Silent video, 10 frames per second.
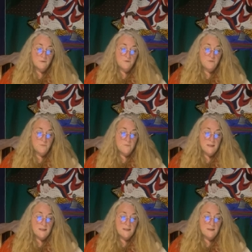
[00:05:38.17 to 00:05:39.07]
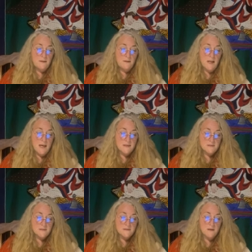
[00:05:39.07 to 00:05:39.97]
To me,
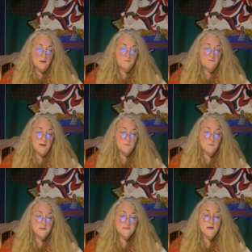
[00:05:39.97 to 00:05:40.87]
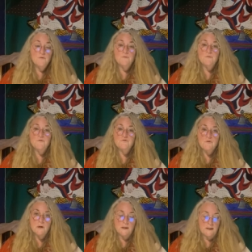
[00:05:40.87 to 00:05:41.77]
yes, I found myself
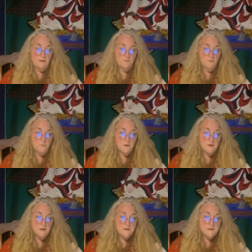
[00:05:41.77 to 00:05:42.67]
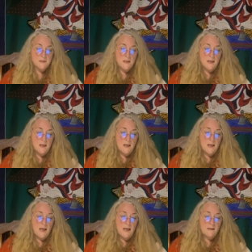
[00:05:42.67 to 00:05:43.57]
struggling for words
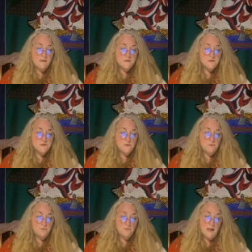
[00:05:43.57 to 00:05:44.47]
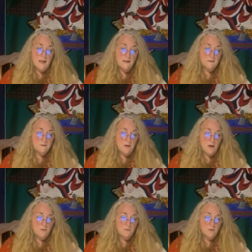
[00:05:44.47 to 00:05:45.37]
and to an
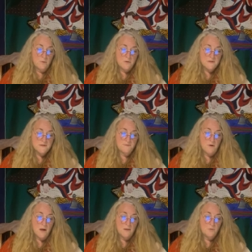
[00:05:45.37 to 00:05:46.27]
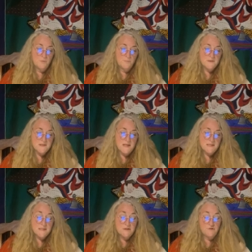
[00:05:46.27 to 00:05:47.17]
unquantifiable
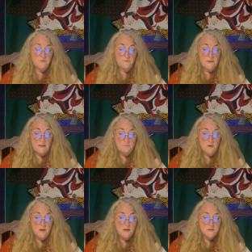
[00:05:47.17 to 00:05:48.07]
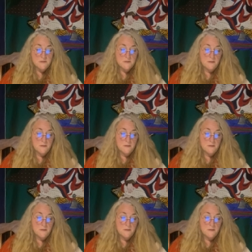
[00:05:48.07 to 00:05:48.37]
percentage of Nyingmas,